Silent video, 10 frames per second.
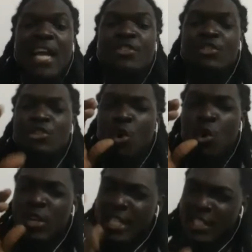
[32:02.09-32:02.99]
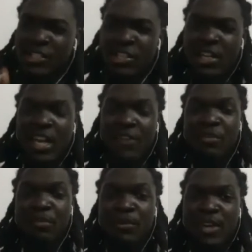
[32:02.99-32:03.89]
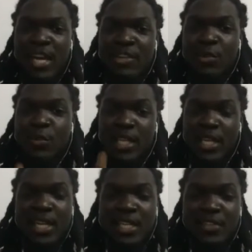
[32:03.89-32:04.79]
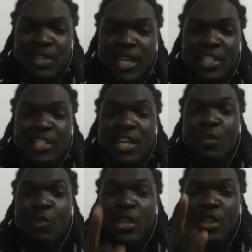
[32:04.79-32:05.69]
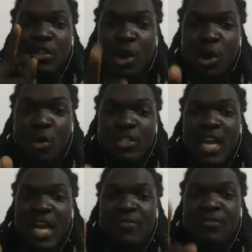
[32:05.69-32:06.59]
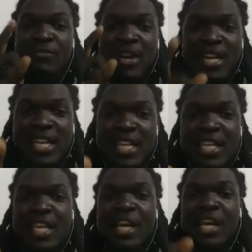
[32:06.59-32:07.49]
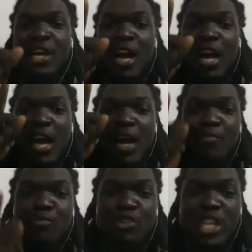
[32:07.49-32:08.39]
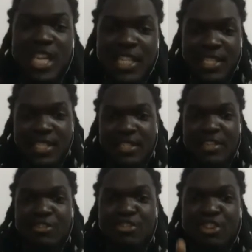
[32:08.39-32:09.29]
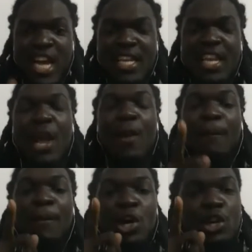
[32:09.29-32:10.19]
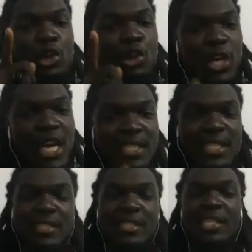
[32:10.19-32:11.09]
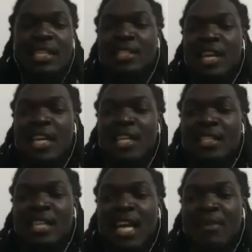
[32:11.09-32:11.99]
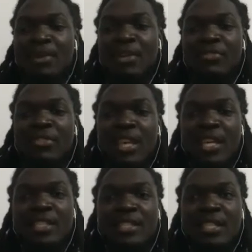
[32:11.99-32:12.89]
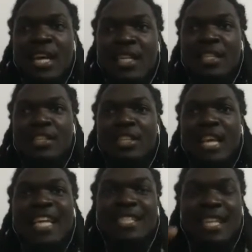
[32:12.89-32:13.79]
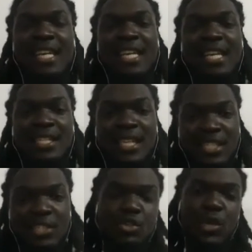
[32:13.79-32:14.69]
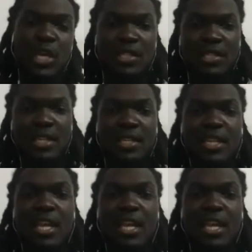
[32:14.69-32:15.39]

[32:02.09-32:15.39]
I don't necessarily have to provide you with an identification without a valid reason, right? But look at it. These are the type of things that escalates a situation,